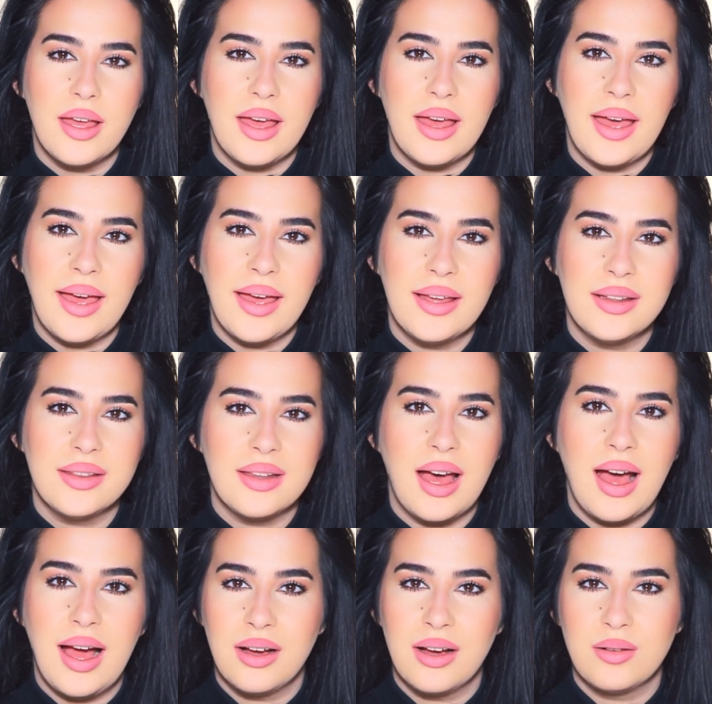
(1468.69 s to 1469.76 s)
And
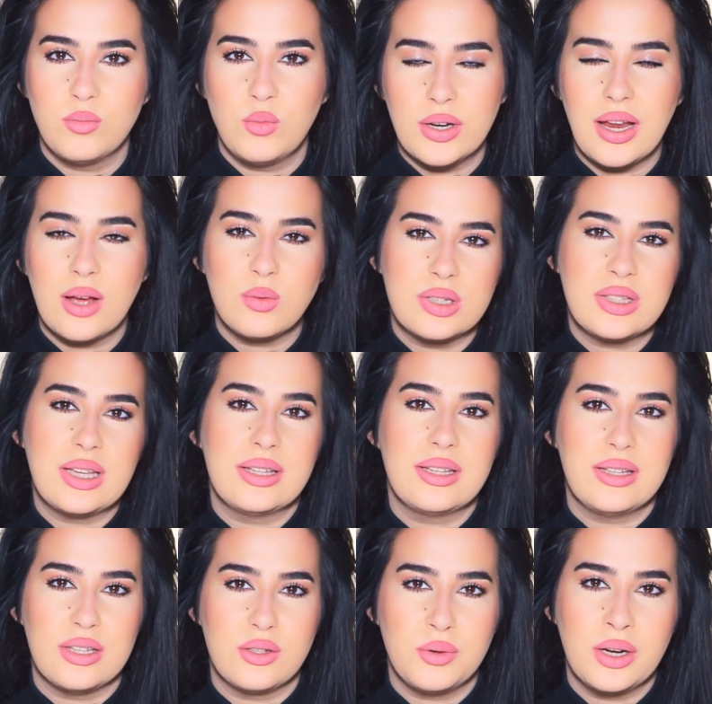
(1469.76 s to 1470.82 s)
when I was testing
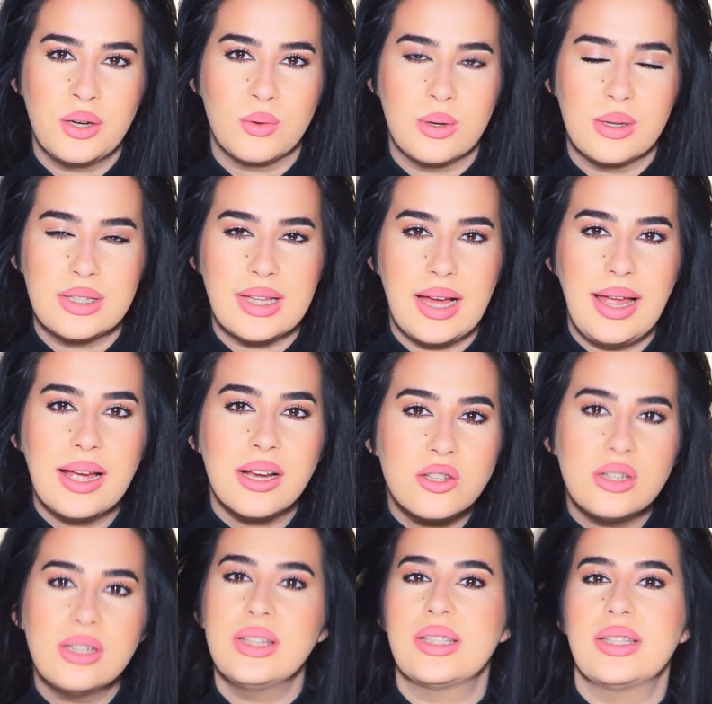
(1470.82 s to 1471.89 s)
this fragrance, I
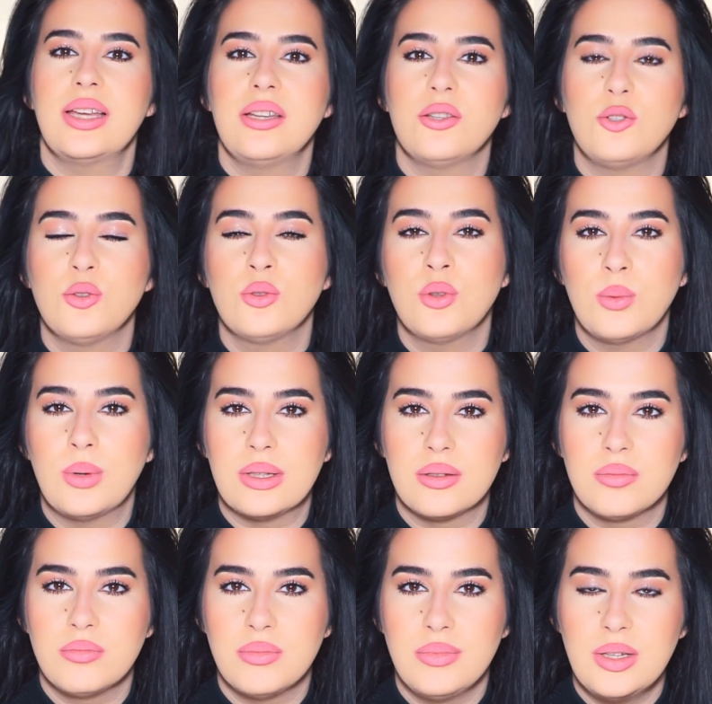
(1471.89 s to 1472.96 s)
actually decided to, you know what,
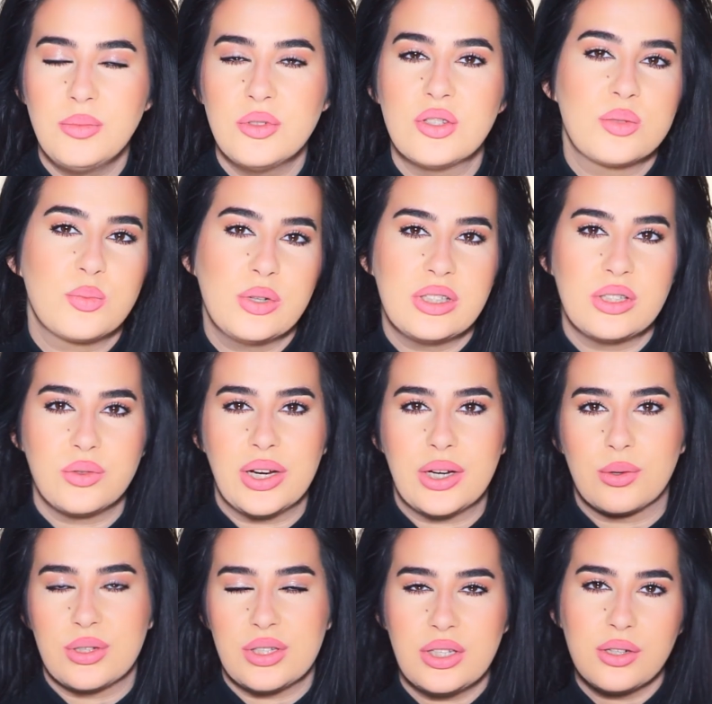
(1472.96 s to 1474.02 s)
let me just spray this
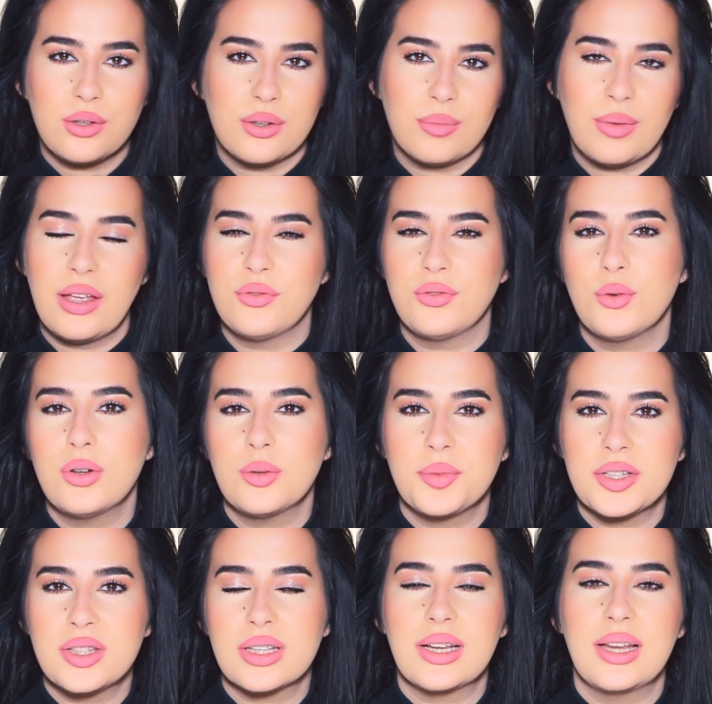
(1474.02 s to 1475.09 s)
fragrance here, everywhere
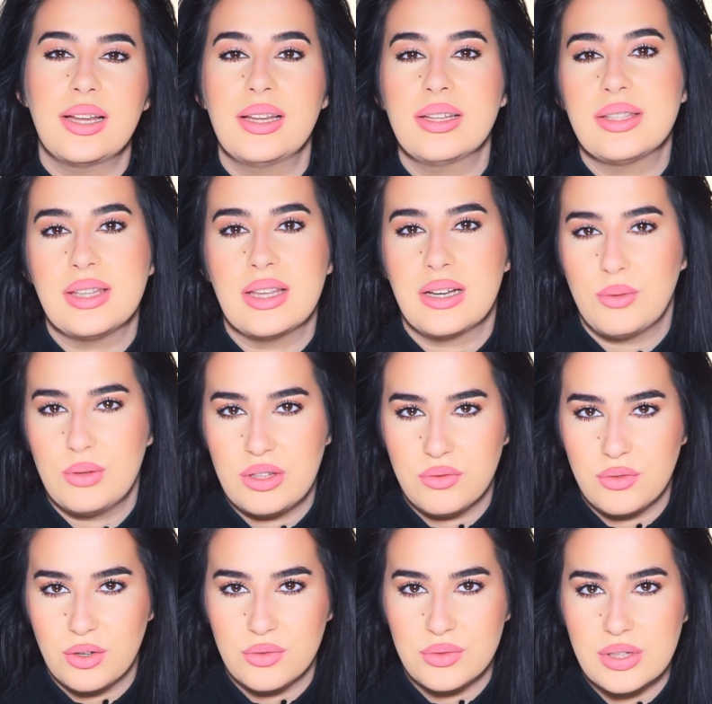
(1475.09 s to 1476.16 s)
basically, and let's see how it
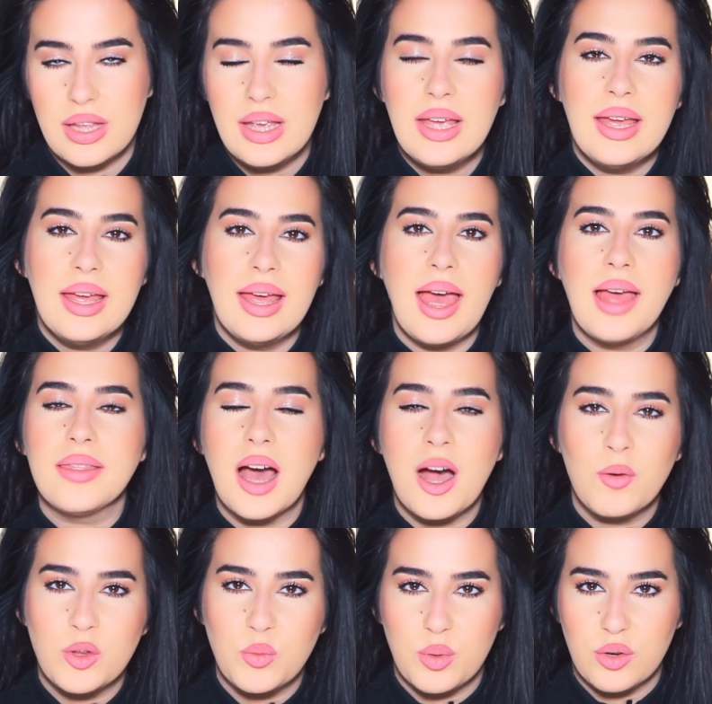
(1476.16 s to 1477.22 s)
evolves and how
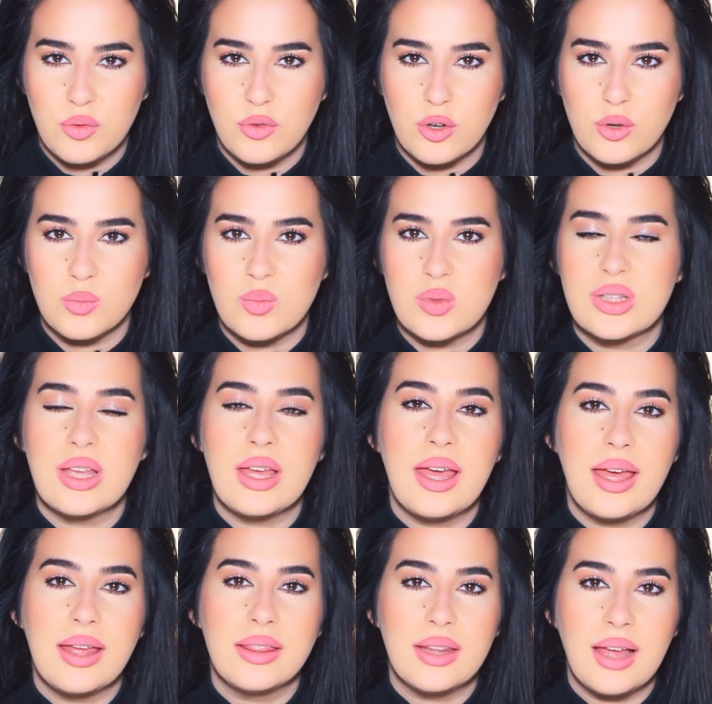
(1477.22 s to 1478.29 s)
it performs.
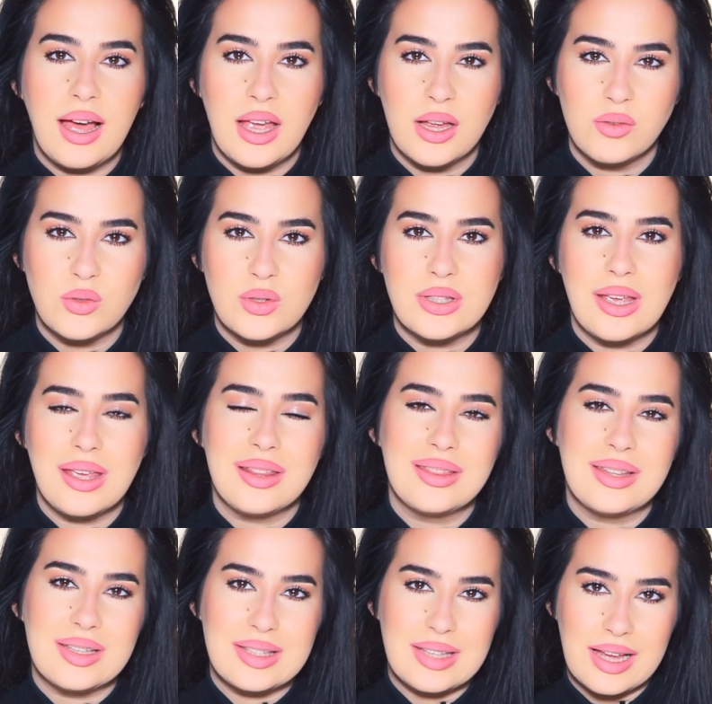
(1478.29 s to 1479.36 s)
And I have to say,
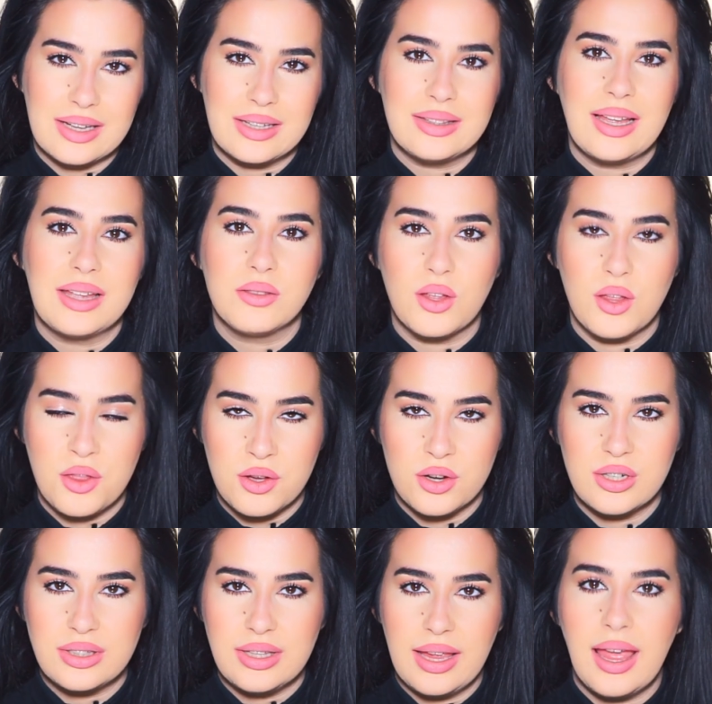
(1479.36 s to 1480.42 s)
the second and the
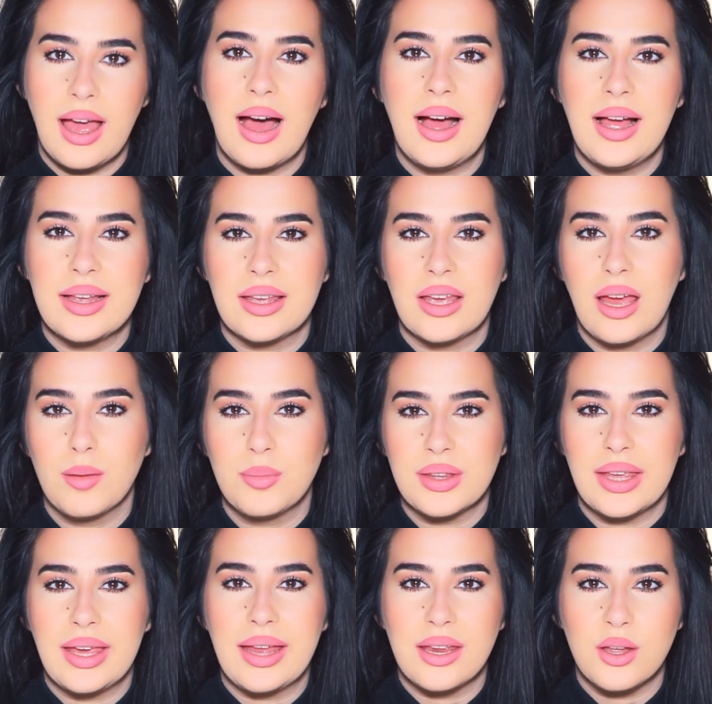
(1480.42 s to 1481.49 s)
third day, I kept
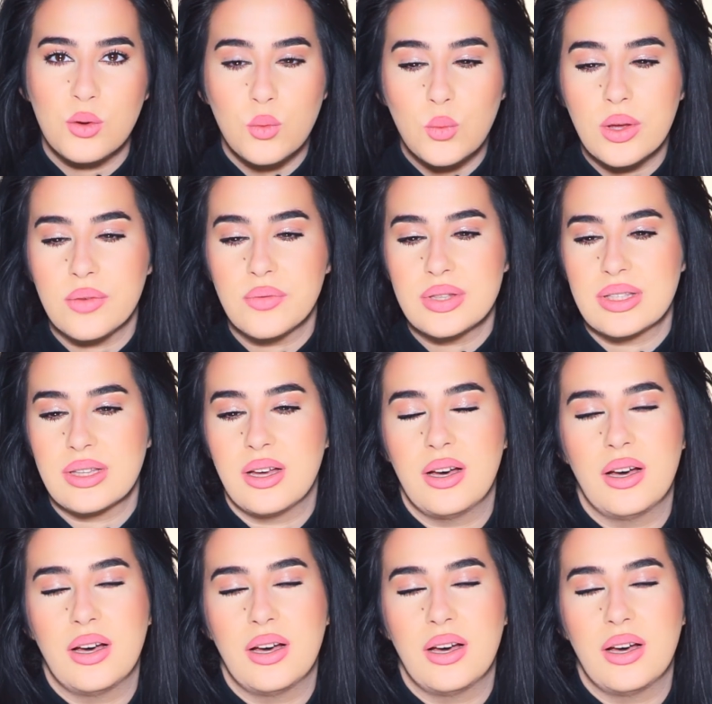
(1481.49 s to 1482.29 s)
getting whiffs